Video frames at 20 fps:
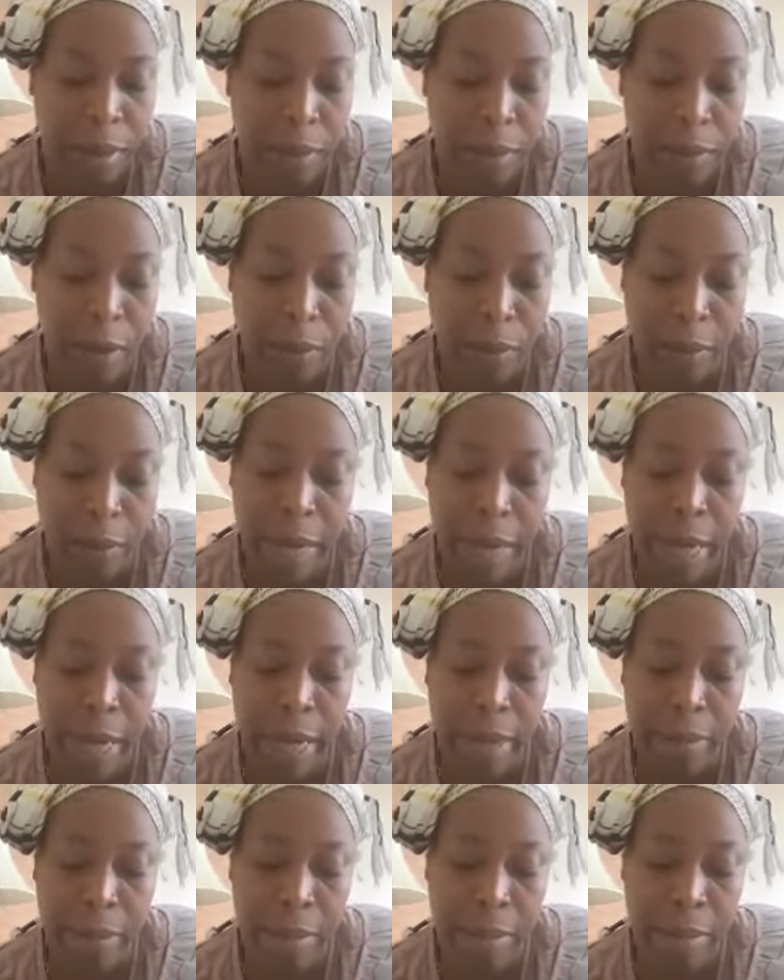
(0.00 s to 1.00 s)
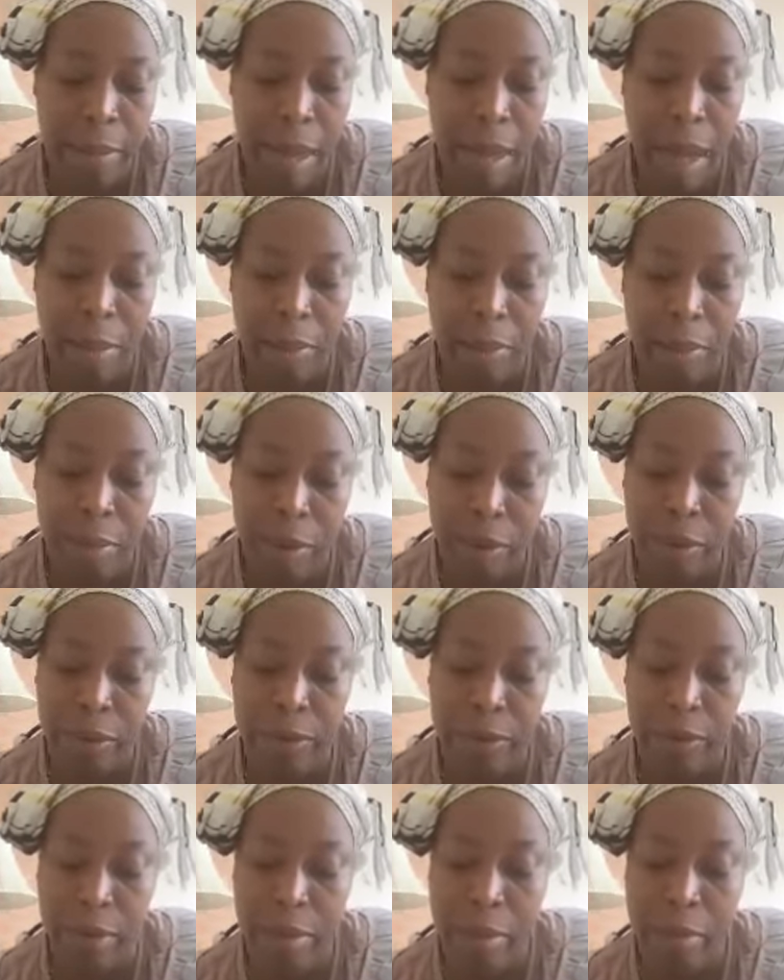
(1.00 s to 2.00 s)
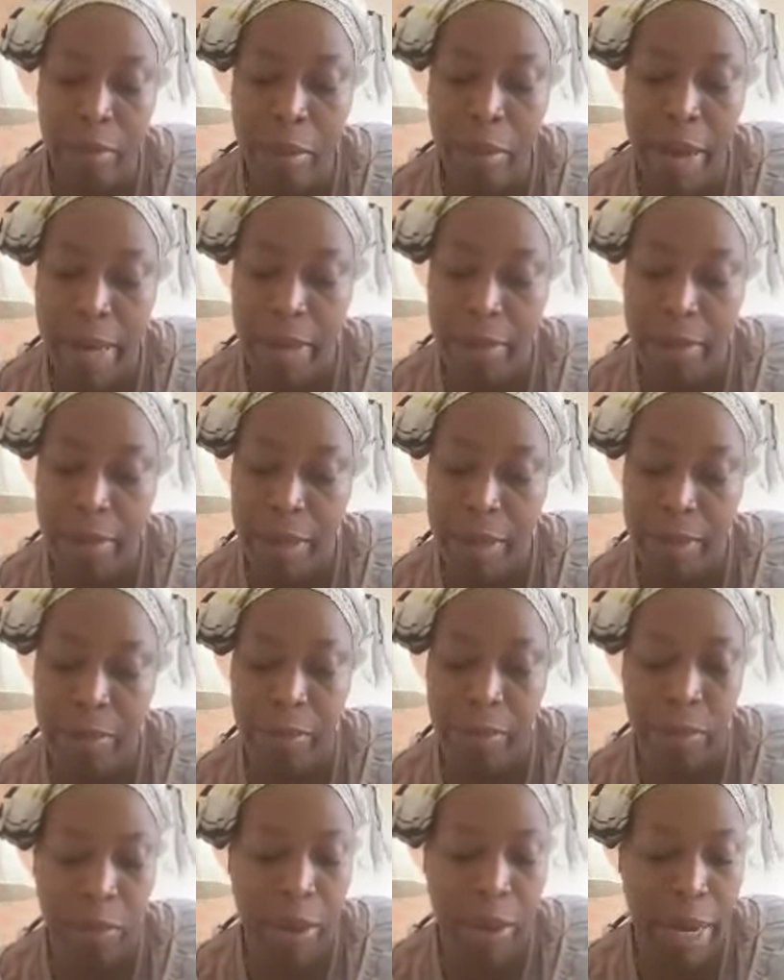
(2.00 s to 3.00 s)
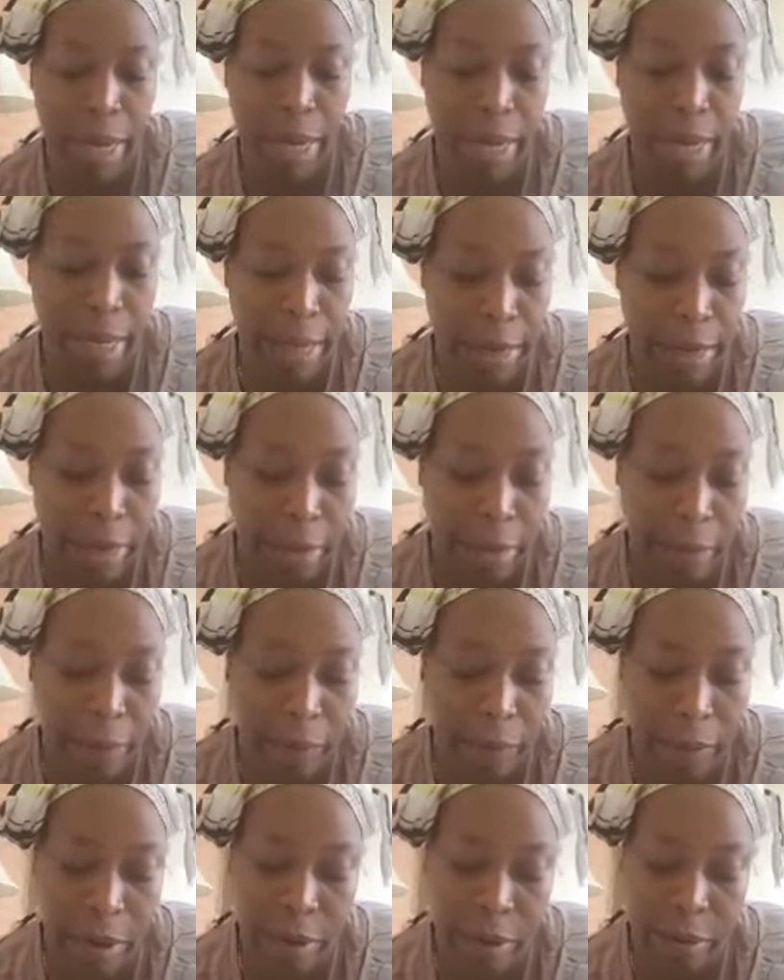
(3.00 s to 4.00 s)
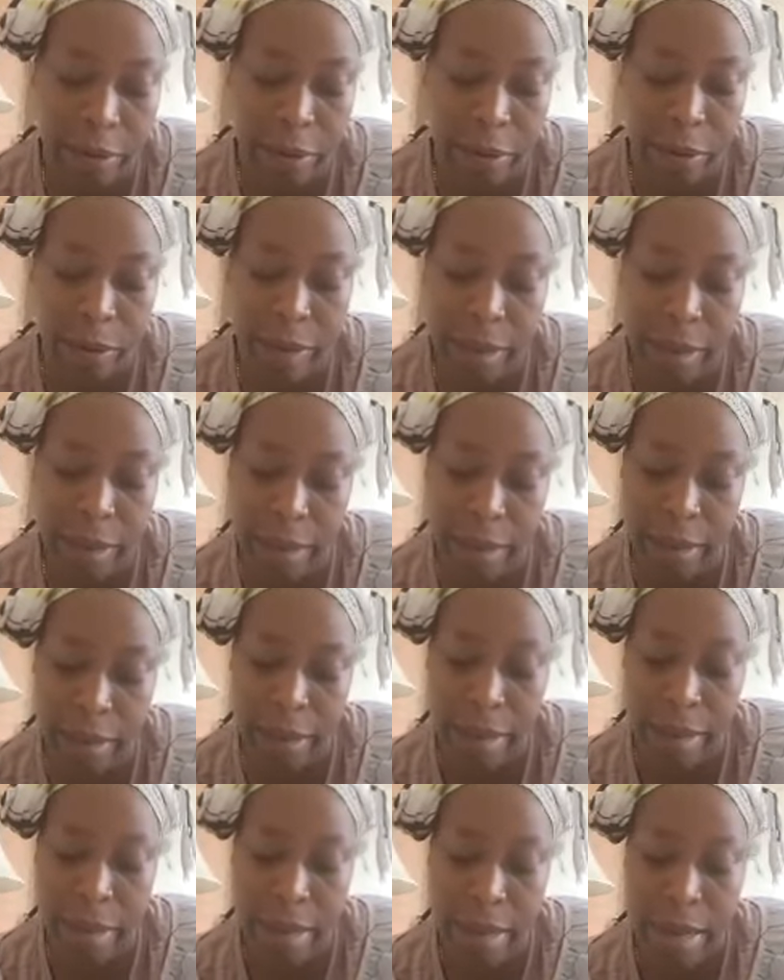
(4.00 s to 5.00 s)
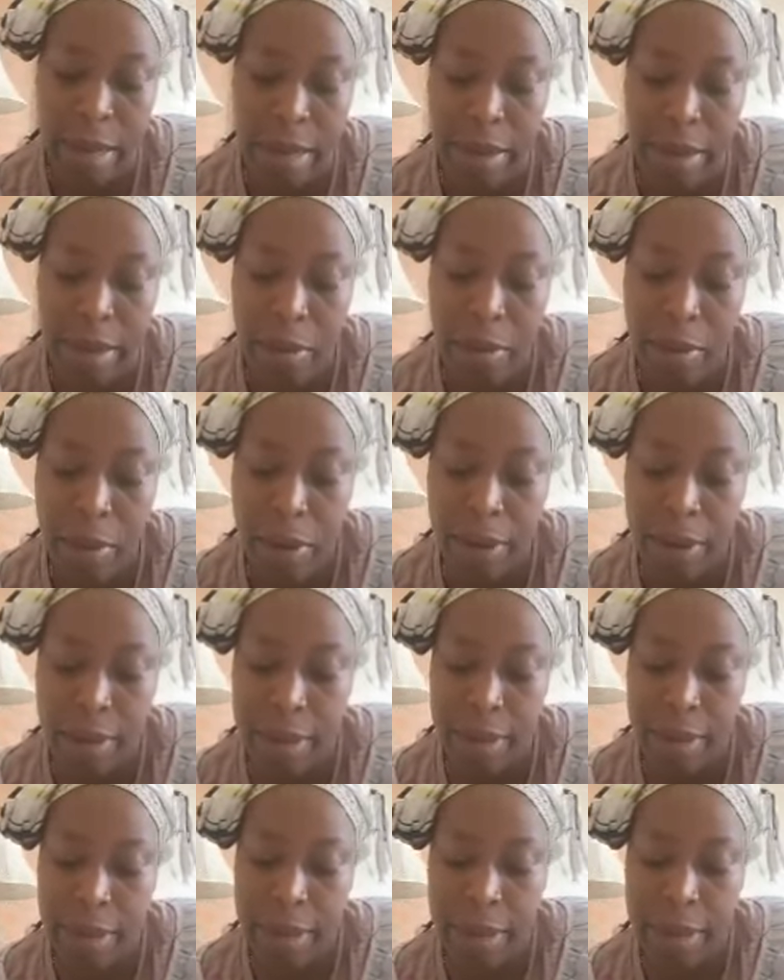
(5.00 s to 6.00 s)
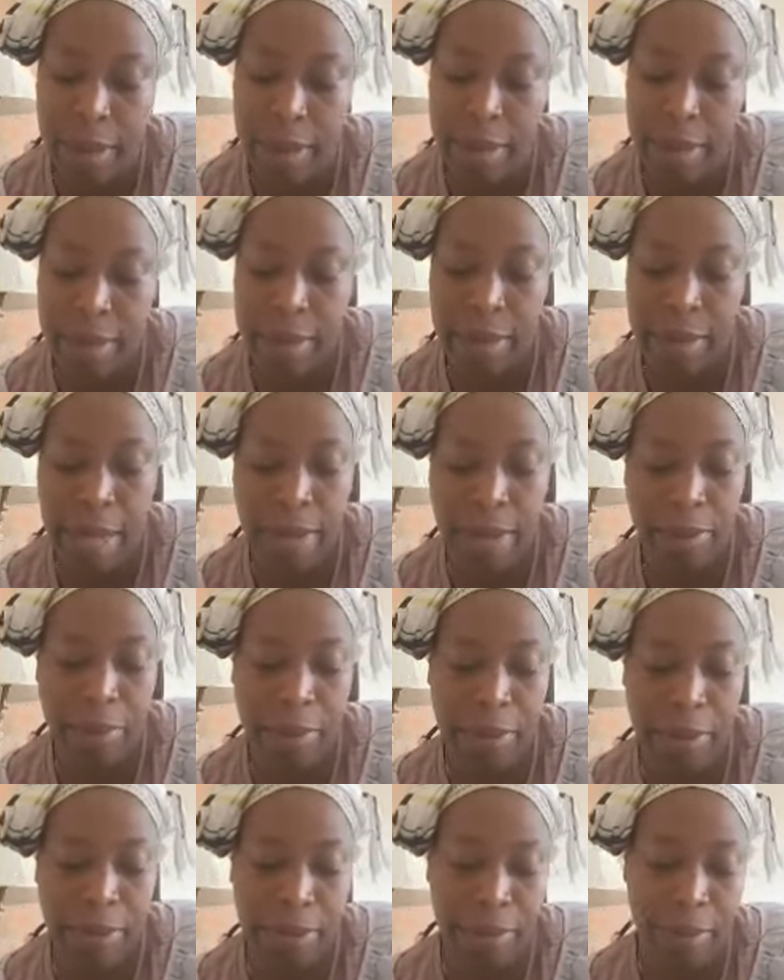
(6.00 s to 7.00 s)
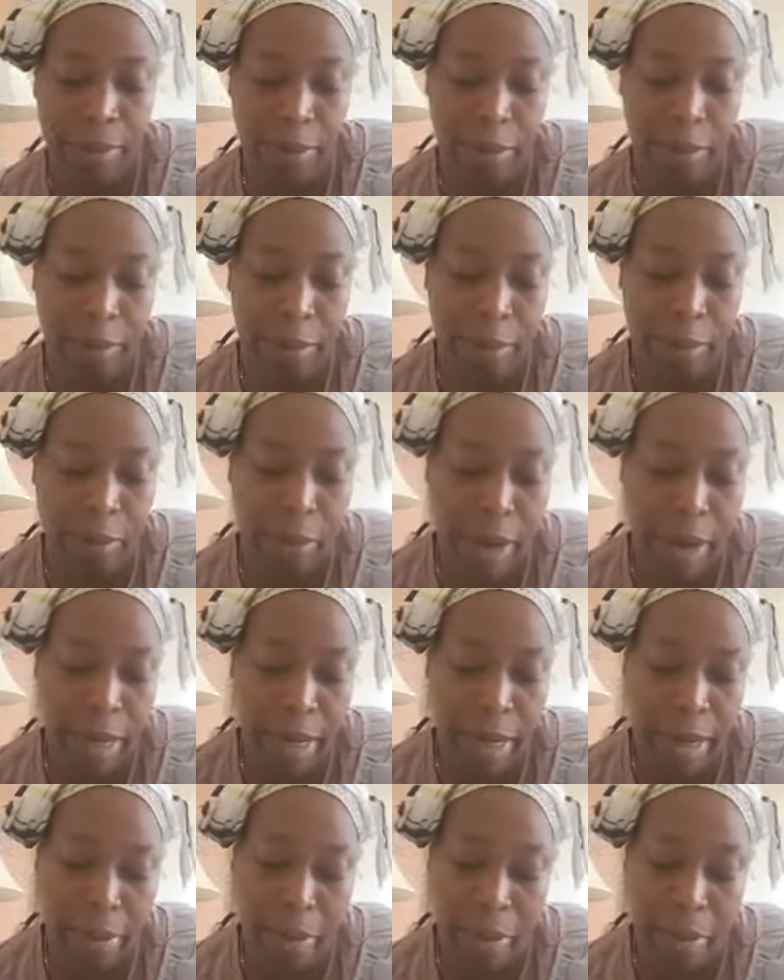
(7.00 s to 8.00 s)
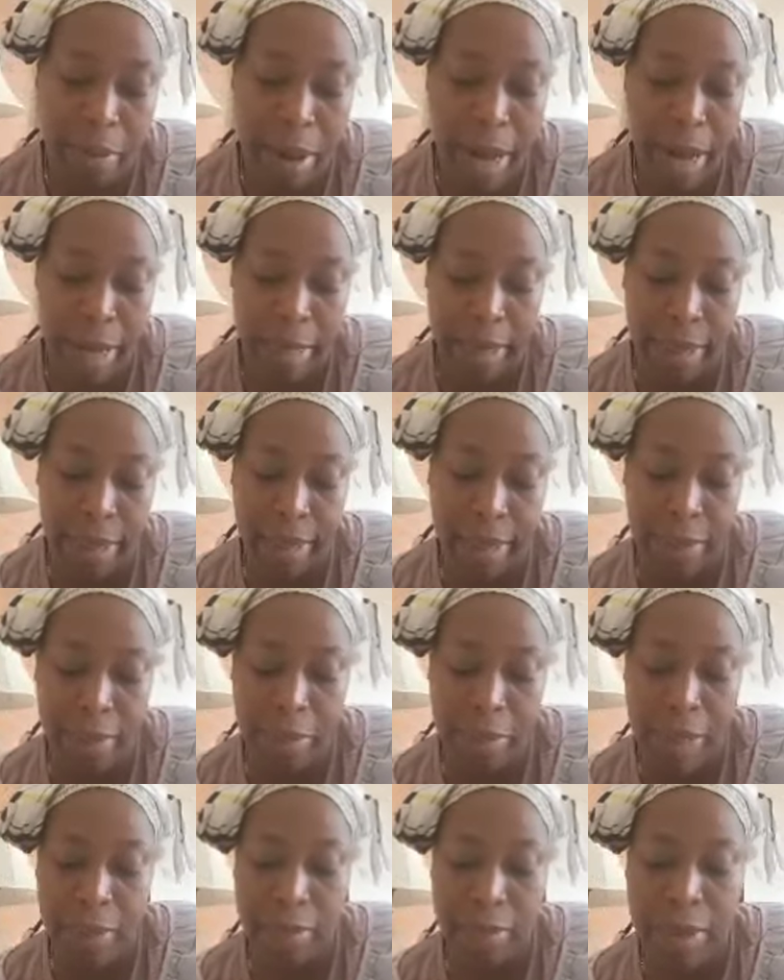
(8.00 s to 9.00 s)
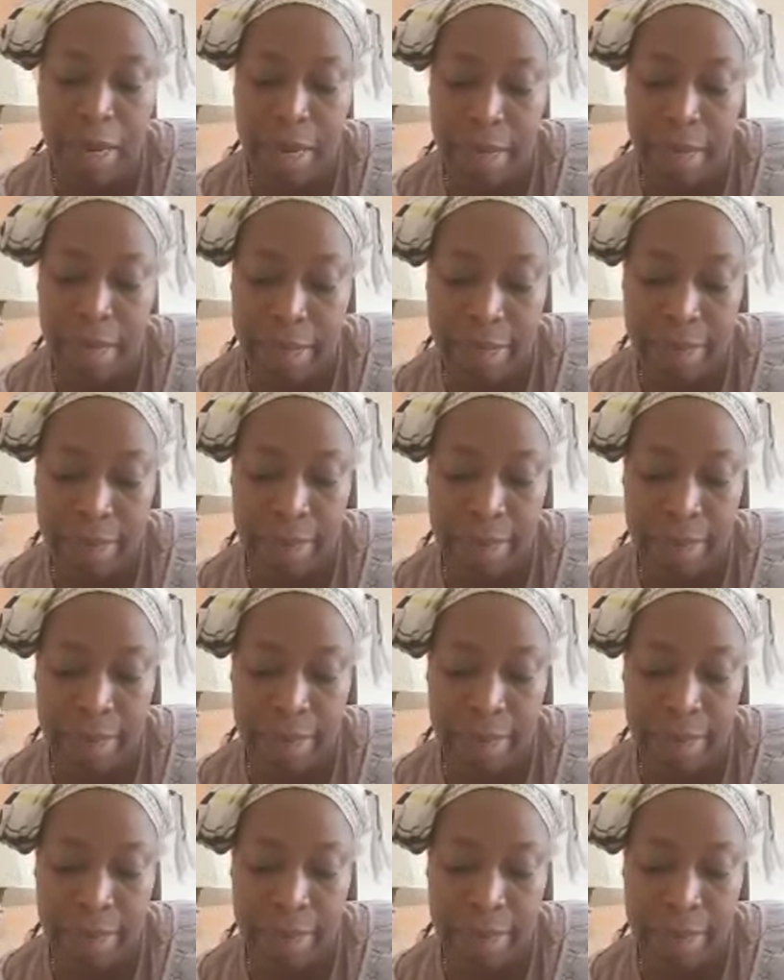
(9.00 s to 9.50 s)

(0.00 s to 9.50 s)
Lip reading: Sometimes a person might be praying for something, but that person's prayer might be blocked.